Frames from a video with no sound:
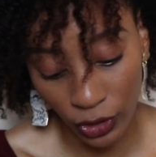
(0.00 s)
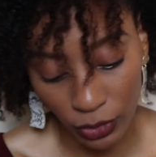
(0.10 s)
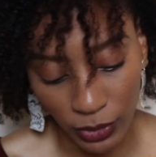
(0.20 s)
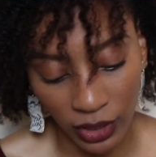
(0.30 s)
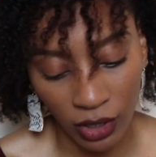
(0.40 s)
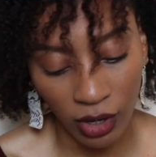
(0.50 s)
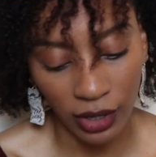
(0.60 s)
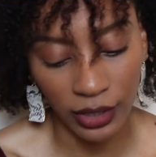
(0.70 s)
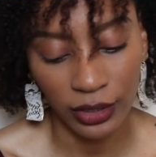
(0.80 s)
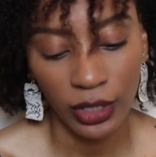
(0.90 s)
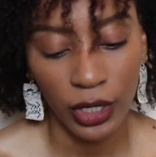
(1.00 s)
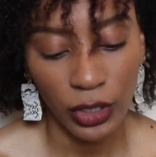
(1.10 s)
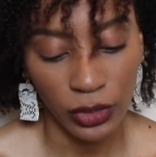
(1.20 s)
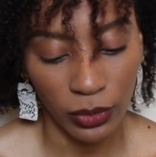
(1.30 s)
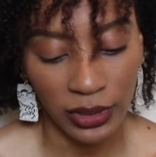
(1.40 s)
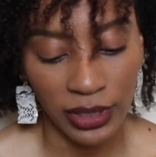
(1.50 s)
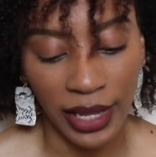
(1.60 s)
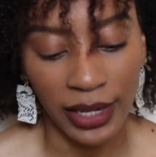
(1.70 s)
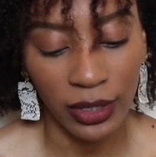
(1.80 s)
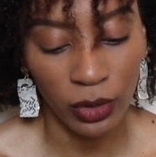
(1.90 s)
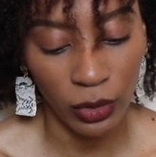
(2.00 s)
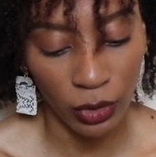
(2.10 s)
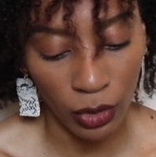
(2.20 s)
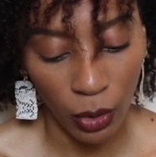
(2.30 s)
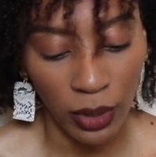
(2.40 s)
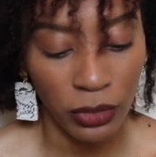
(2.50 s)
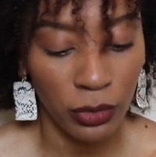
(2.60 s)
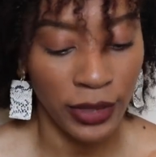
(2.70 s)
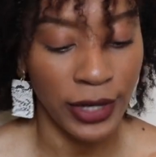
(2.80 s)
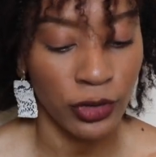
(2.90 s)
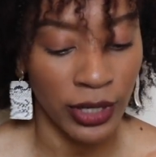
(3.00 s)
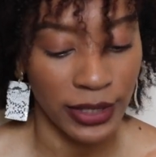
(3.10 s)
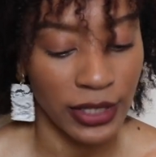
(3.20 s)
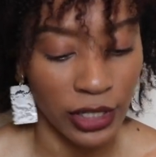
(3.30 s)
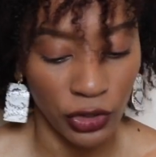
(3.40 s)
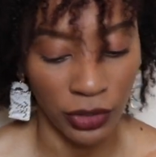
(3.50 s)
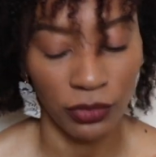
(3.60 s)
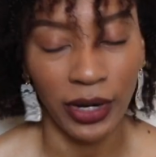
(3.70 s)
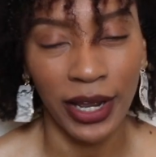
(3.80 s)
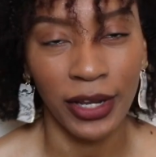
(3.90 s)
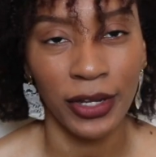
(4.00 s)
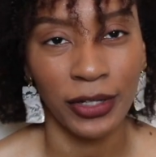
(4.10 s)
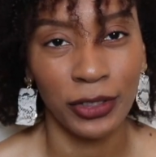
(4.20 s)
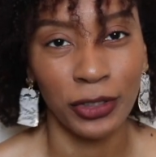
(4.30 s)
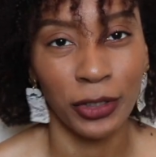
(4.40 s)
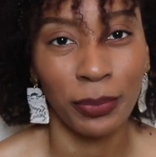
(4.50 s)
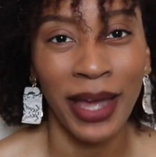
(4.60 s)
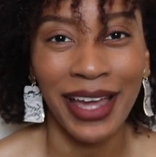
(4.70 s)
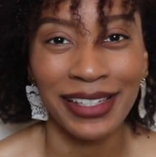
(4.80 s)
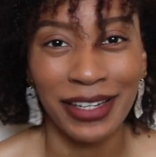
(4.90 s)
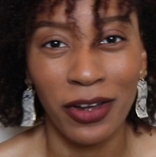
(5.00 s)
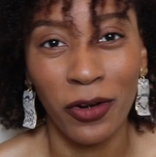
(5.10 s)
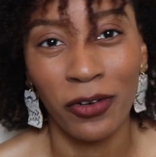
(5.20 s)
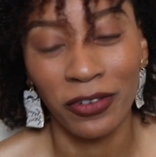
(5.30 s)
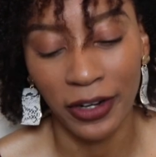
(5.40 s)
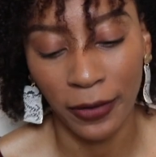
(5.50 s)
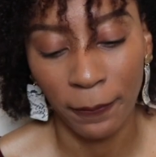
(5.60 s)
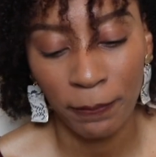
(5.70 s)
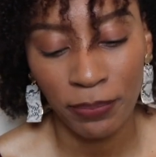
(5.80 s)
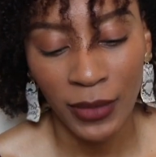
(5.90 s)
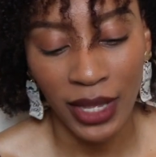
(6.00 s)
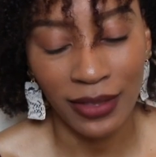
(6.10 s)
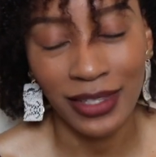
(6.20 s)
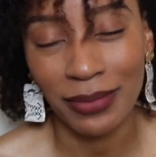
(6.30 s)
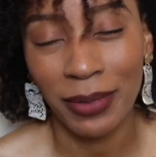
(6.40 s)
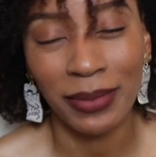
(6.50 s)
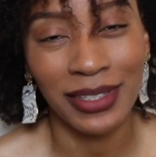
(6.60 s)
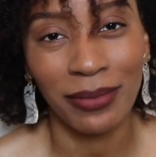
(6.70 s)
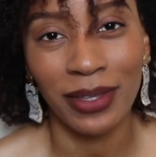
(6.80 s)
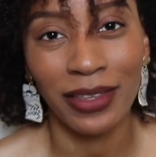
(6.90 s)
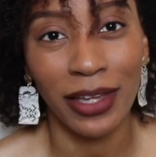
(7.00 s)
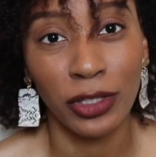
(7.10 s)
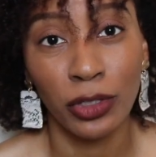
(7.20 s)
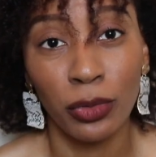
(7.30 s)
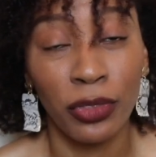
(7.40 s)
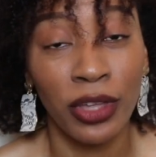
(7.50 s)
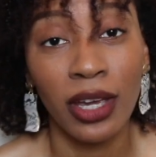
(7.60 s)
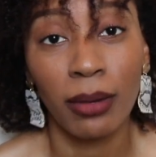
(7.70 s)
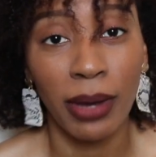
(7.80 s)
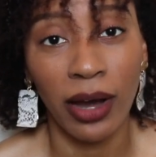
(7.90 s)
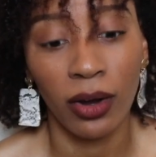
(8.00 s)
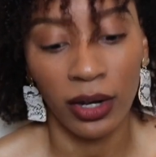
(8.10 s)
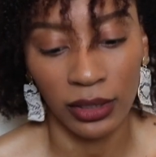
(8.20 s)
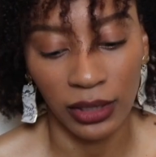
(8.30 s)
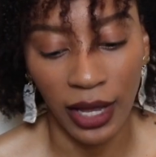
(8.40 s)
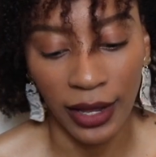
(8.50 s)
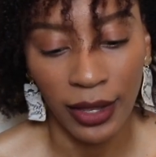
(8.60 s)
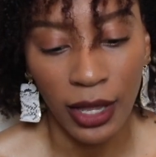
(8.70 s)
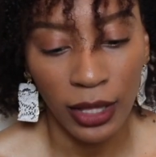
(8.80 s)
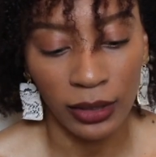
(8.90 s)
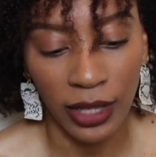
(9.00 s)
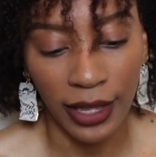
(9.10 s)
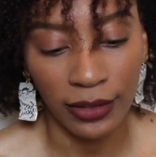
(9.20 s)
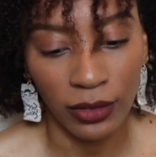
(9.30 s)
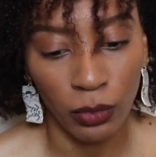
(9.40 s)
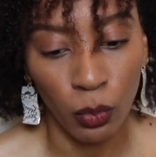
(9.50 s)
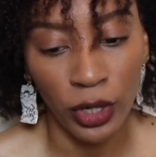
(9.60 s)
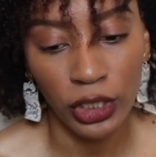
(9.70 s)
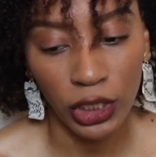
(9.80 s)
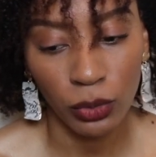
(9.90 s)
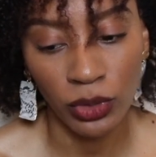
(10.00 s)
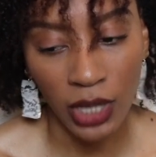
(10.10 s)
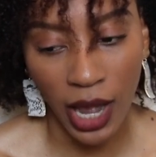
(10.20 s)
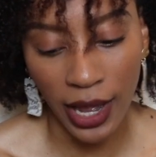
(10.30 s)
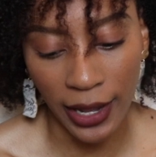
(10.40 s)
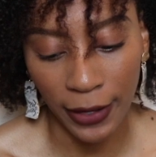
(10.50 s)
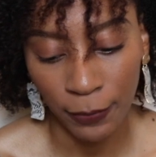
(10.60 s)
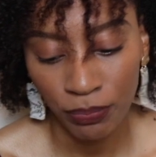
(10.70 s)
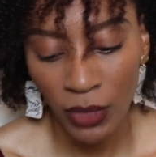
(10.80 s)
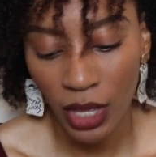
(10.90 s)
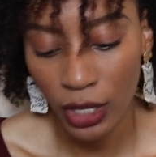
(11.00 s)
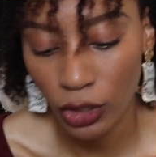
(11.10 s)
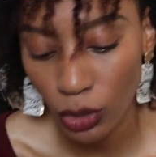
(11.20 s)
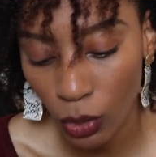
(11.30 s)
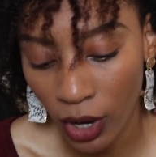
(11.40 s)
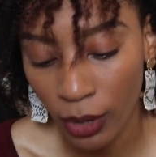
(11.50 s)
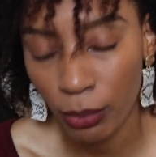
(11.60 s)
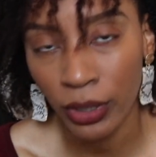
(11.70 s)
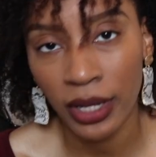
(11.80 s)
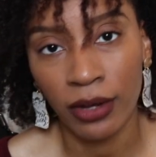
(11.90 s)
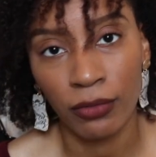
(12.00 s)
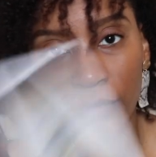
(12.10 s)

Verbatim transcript: Judgment card. So it's like going through that transition, right? You're passing over, and this may be something that you think about a lot. Like when you die and you are put in